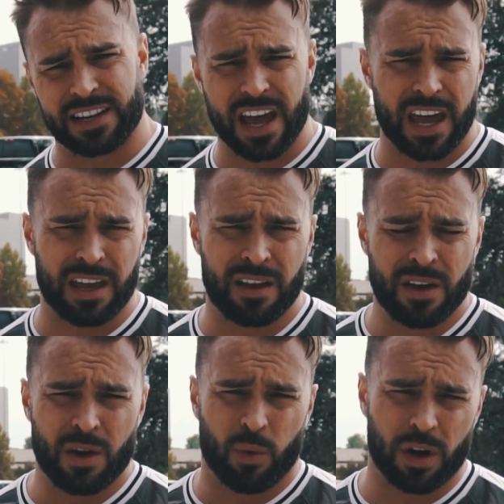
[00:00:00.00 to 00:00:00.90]
today
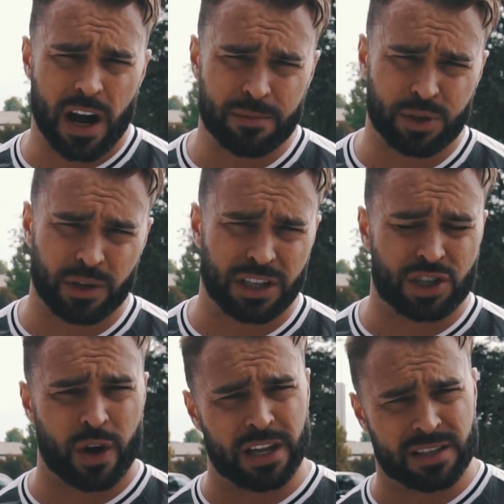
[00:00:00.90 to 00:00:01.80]
what I'm doing to
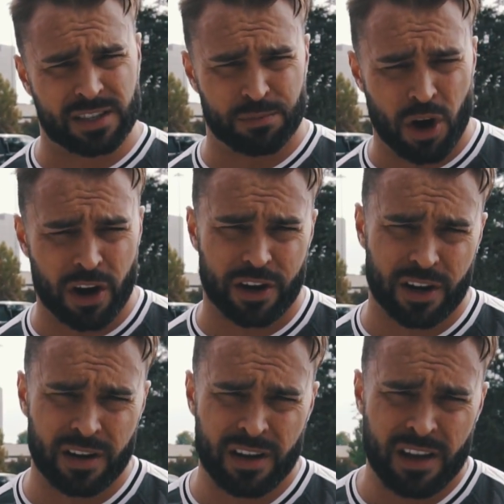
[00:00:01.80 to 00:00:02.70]
train
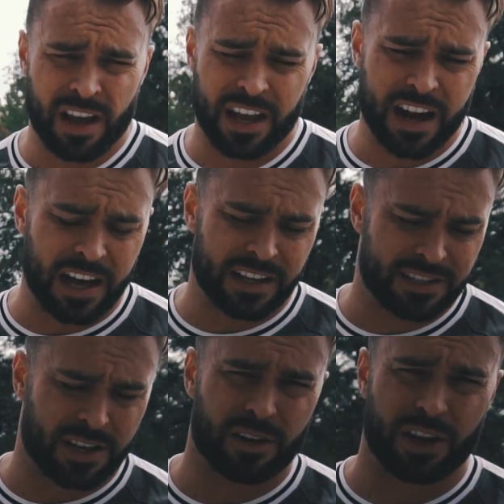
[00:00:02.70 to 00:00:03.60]
smarter and not
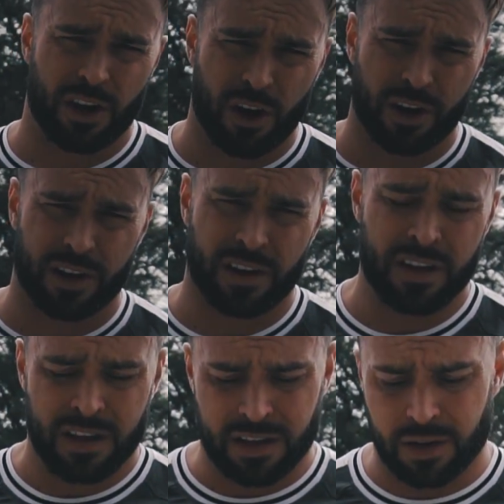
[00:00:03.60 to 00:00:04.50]
necessarily harder.
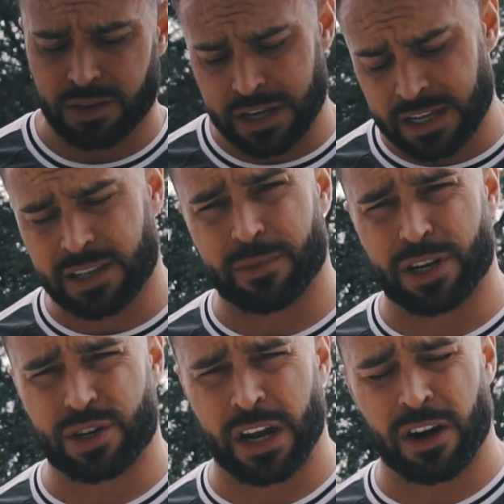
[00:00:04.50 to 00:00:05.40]
You know, yes, I'm
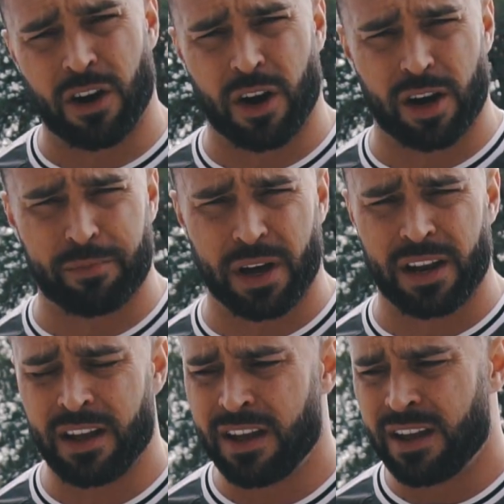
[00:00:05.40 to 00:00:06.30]
gonna train hard,
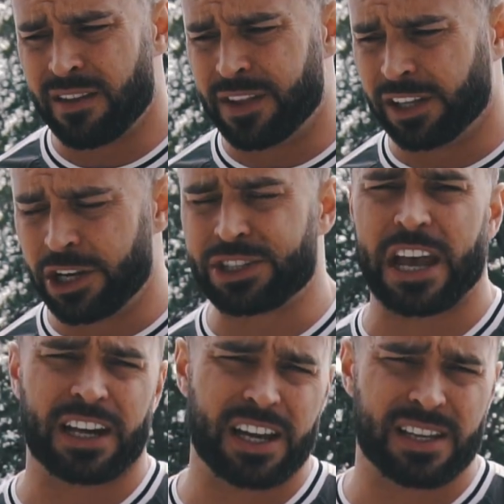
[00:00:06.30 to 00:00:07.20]
but the little
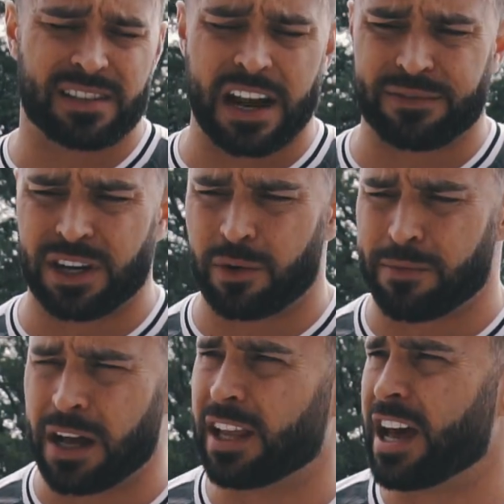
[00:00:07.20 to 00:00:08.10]
techniques that I've done with
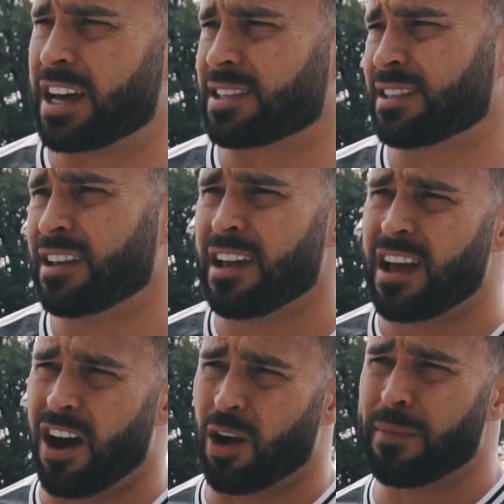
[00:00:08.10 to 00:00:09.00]
my legs
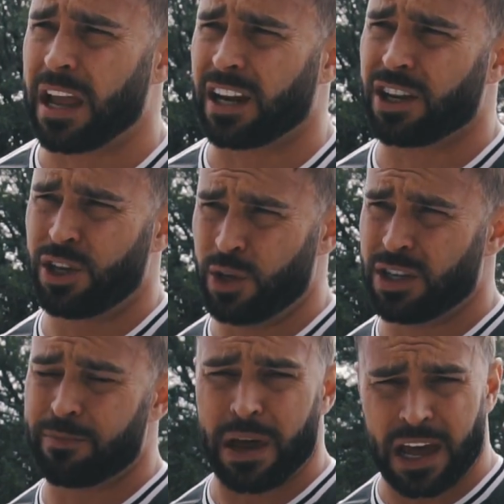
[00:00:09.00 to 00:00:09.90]
are making a huge
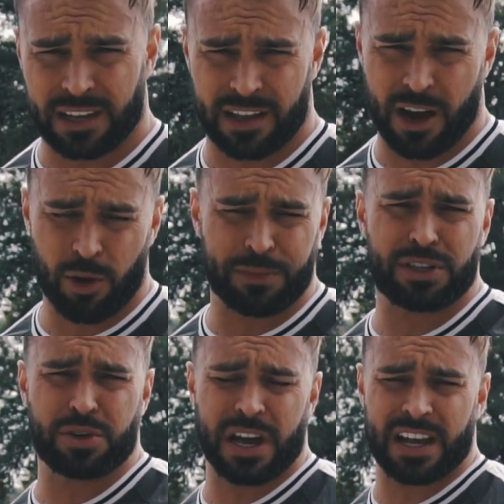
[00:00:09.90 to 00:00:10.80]
impact, and I hope
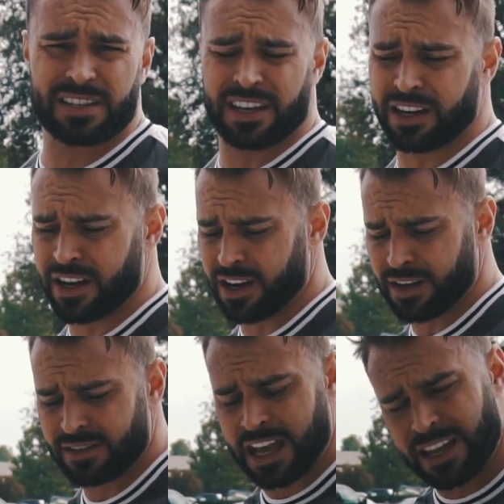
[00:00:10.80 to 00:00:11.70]
that you guys can
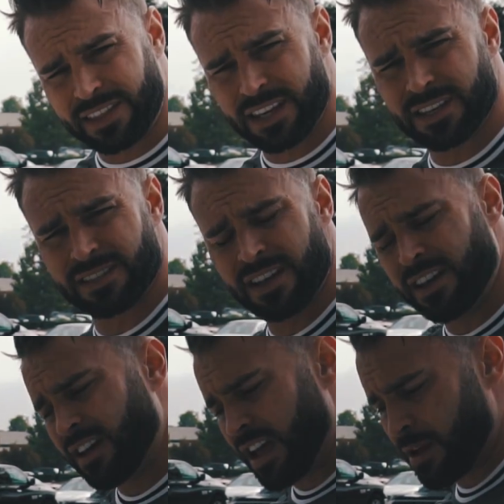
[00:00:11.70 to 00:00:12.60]
take these
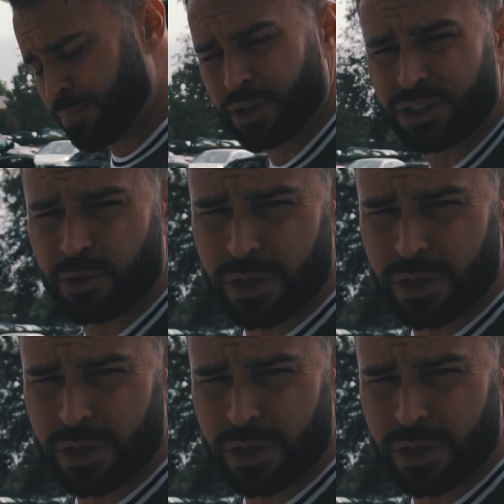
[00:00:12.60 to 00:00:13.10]
and build your